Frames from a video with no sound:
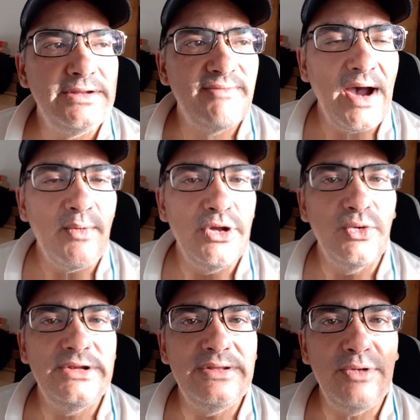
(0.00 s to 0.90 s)
devour
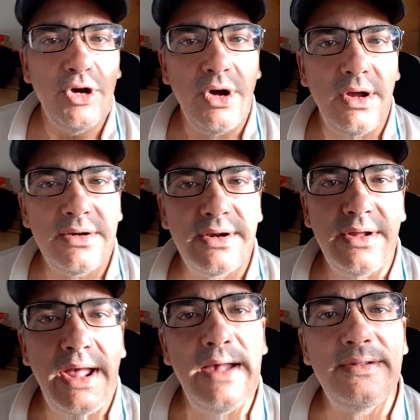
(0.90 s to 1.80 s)
your TBR
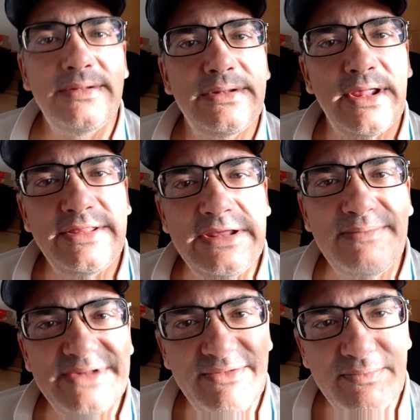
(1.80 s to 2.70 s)
as
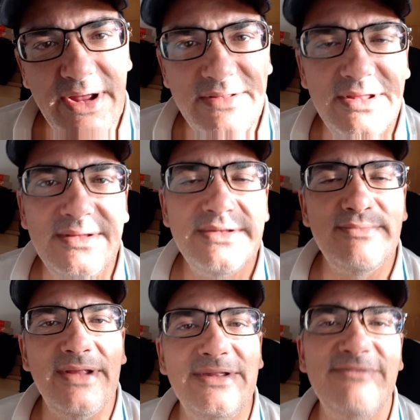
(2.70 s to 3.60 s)
themes every month, and this
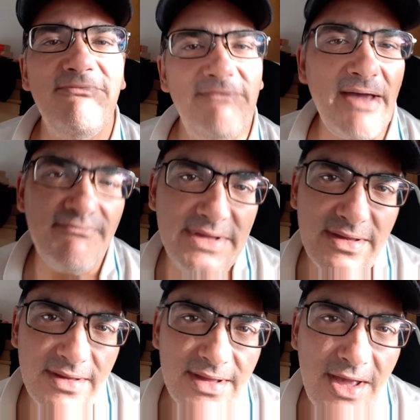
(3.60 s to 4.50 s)
month it's
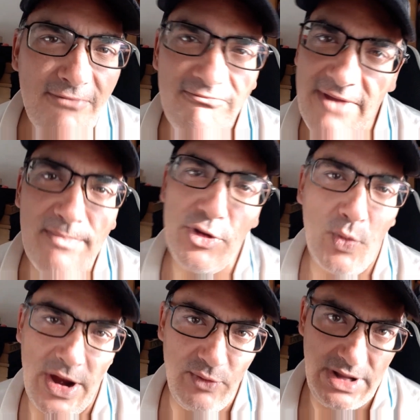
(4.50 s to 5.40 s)
fluffy
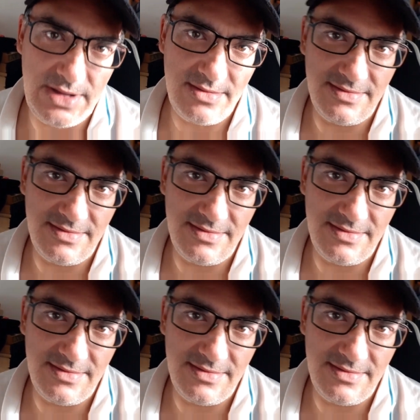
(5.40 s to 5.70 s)
February.